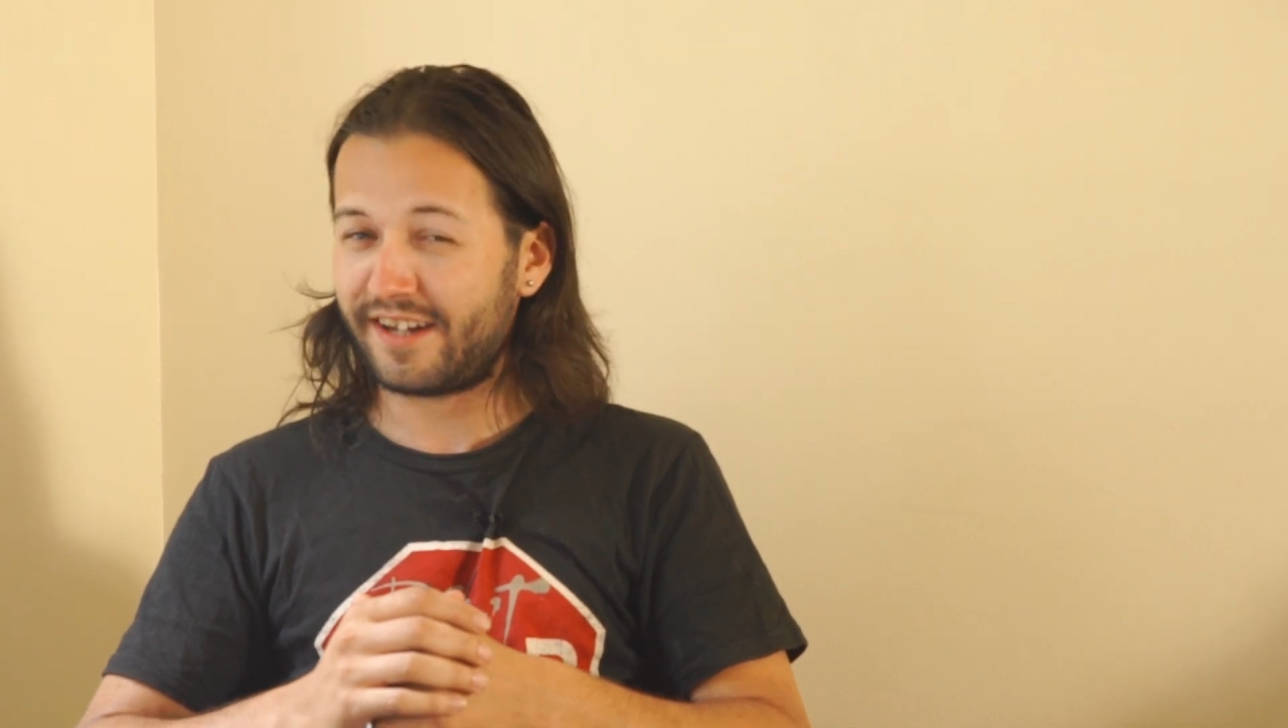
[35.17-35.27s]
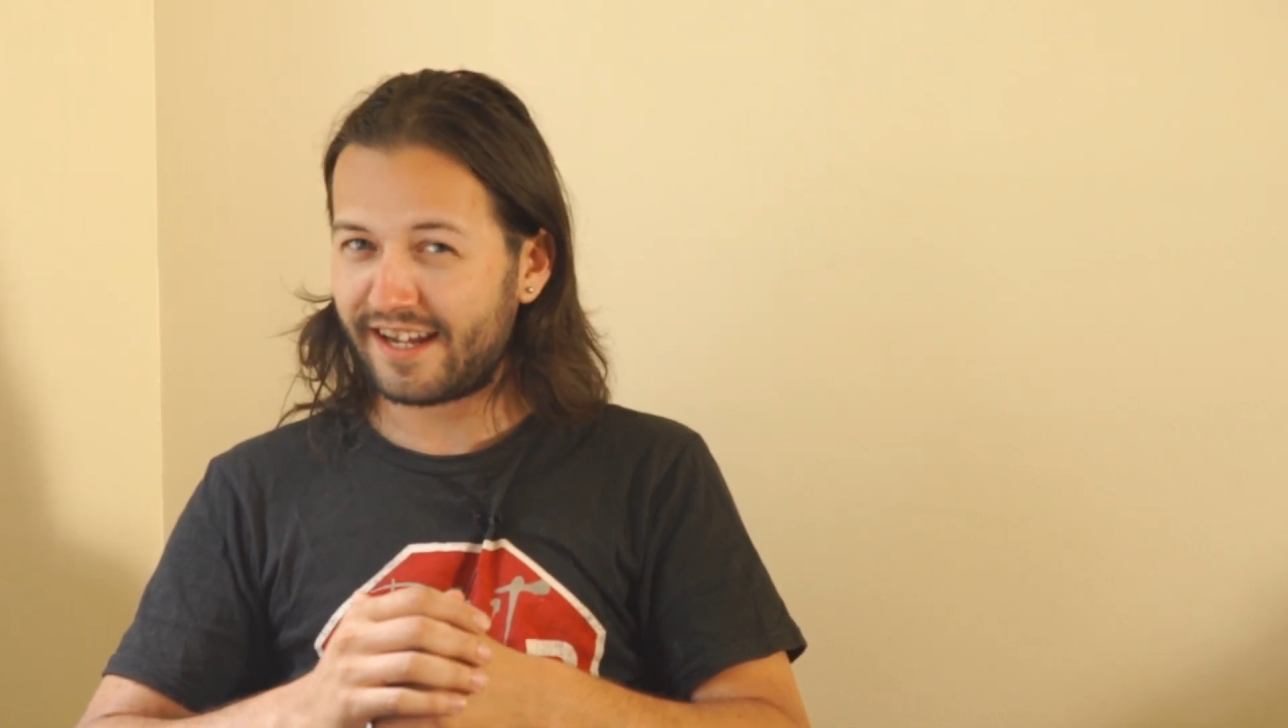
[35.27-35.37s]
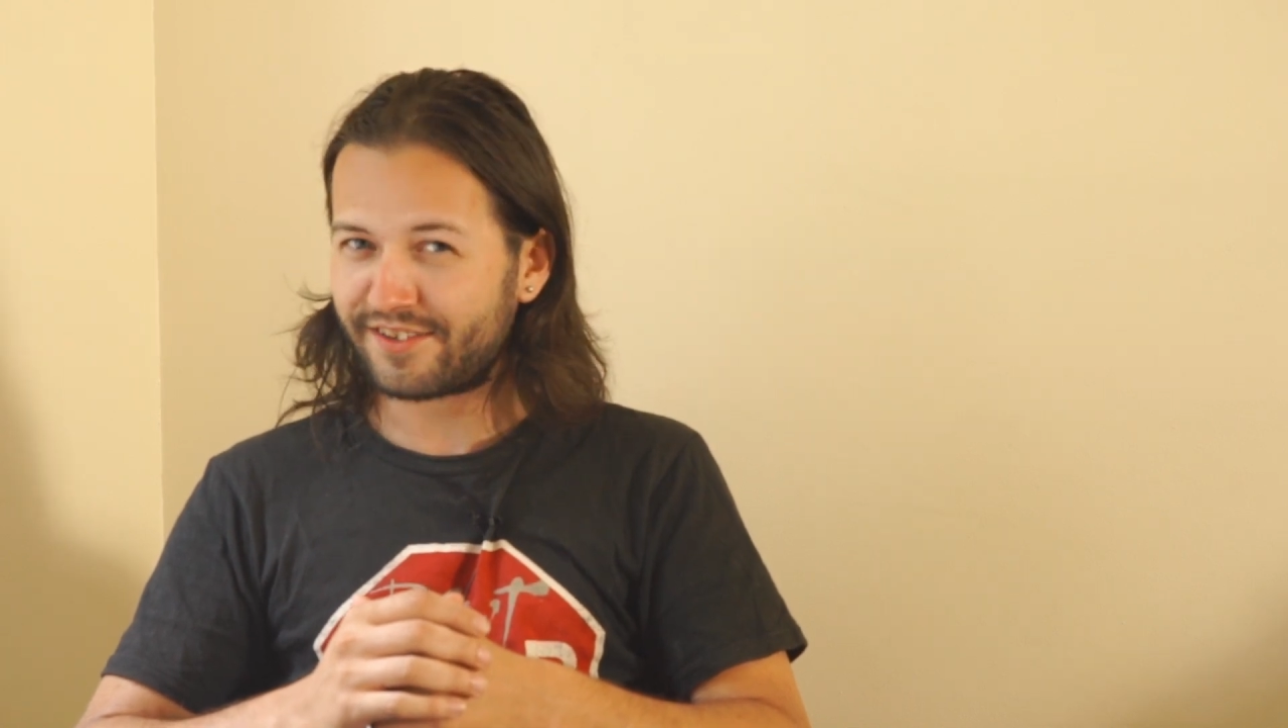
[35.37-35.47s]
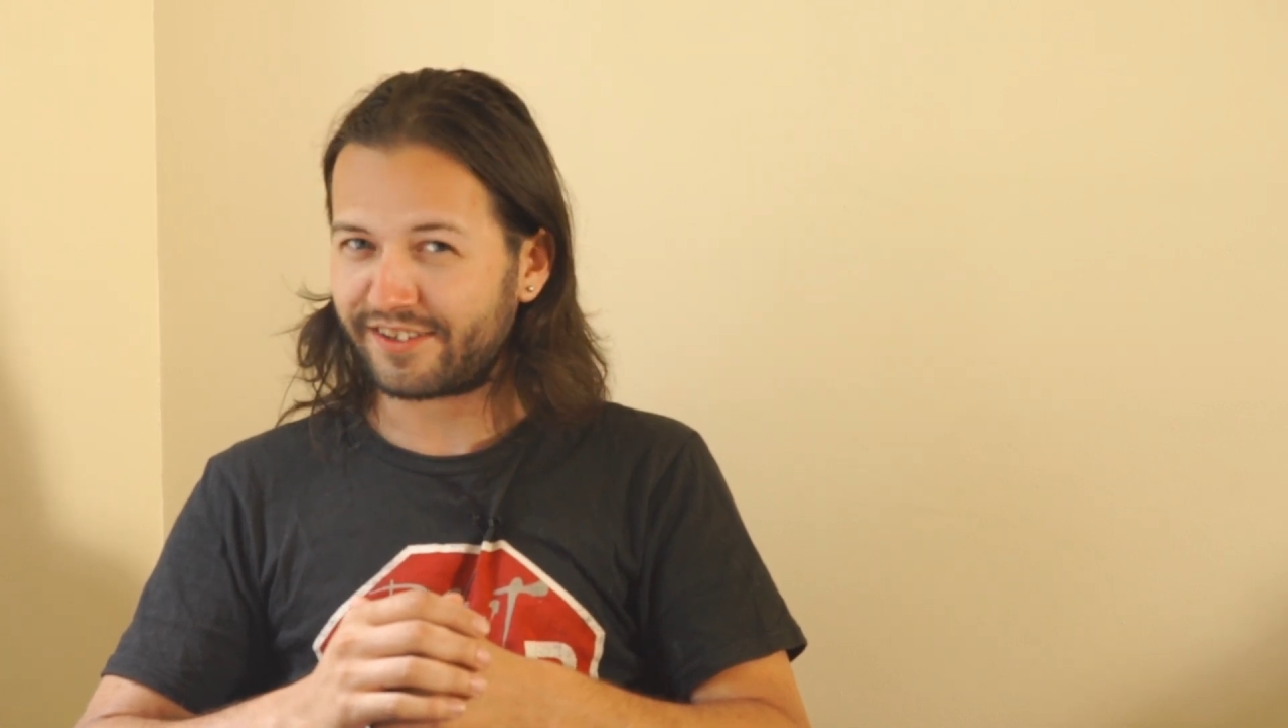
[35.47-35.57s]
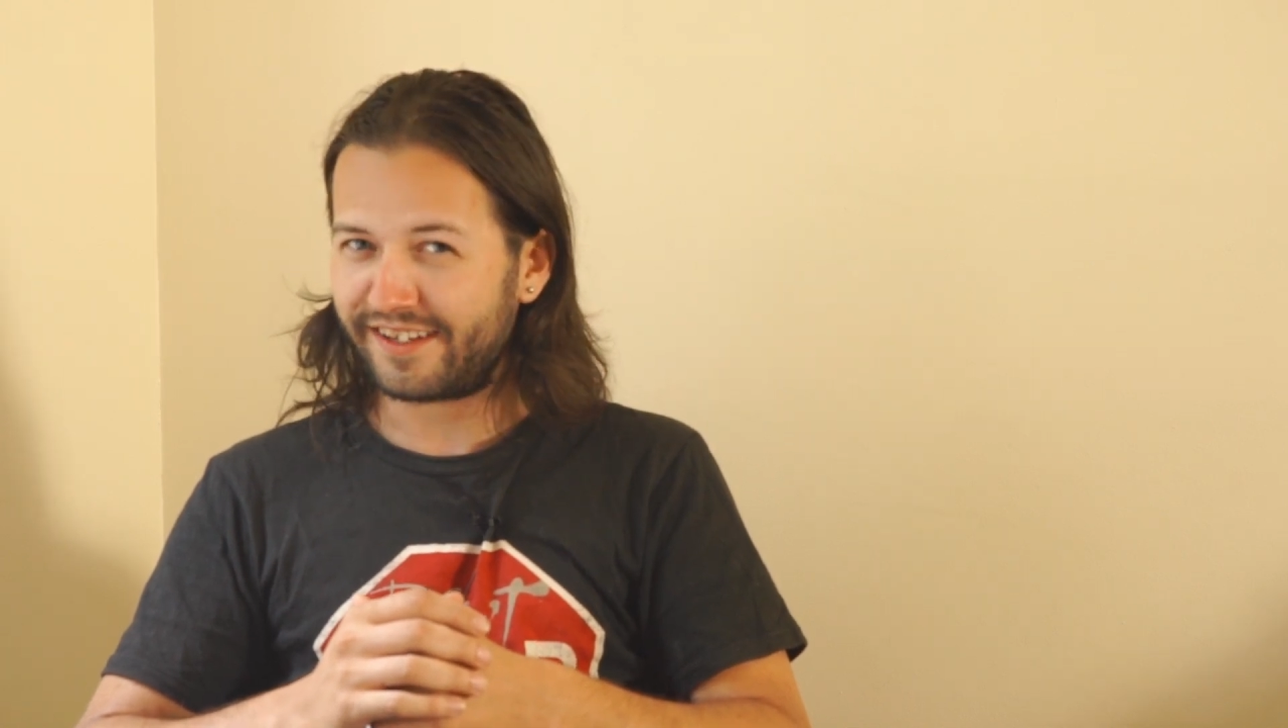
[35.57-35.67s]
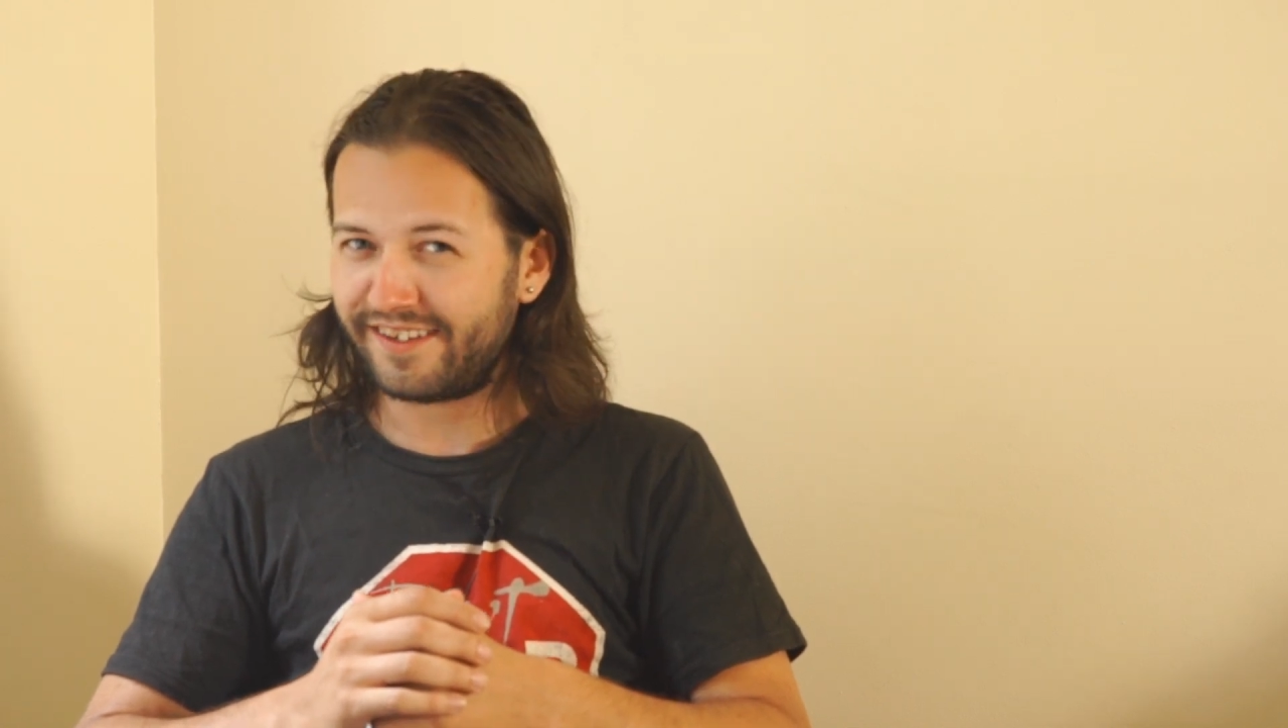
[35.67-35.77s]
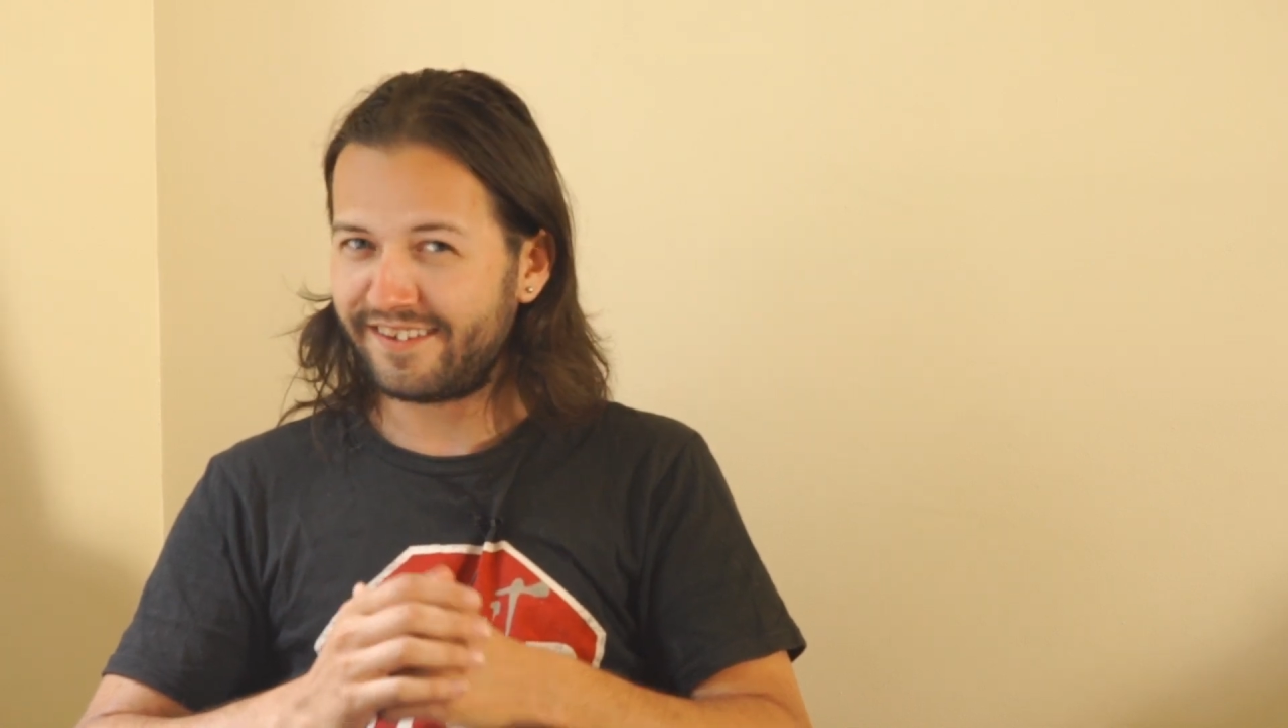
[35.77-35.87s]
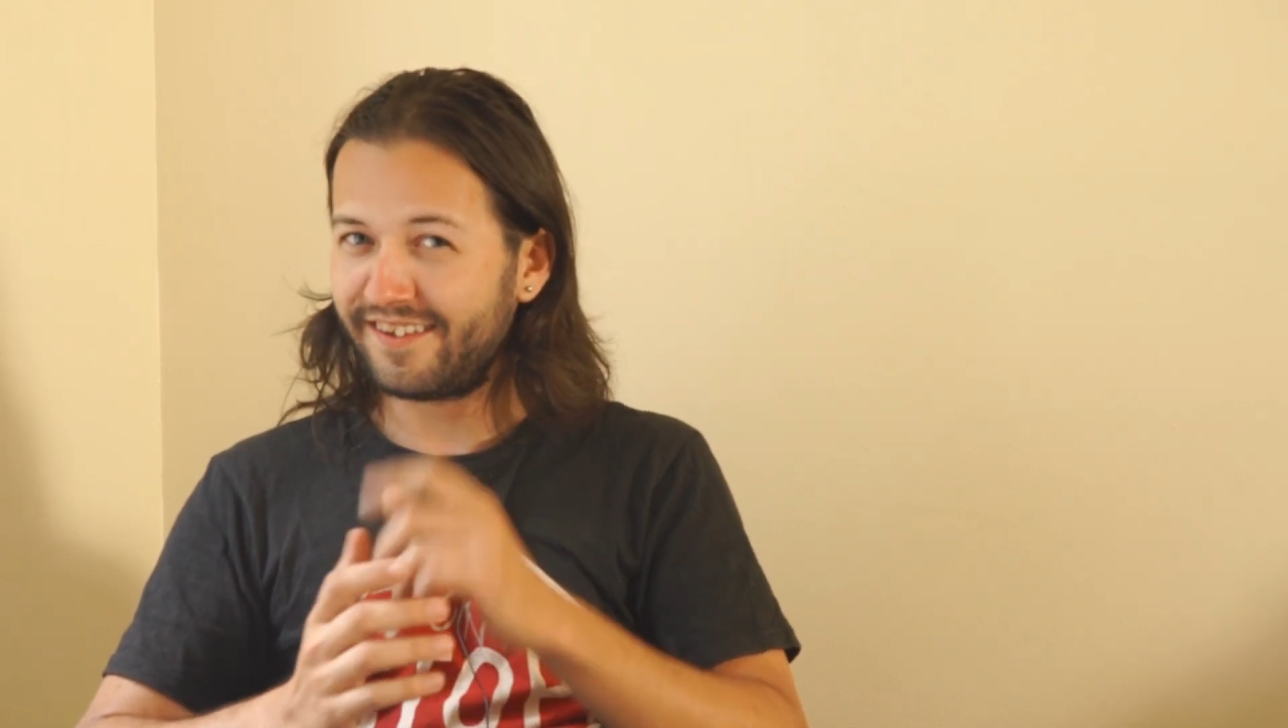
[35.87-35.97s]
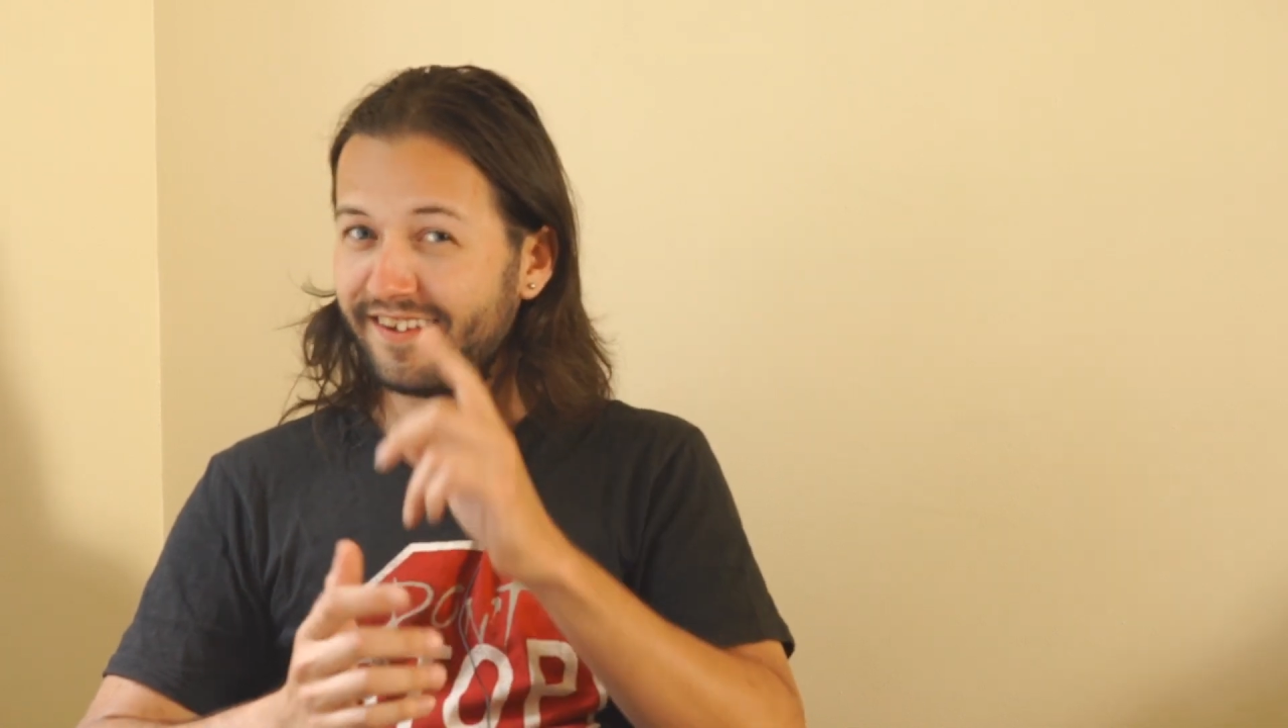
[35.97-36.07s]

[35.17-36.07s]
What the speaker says: nicely.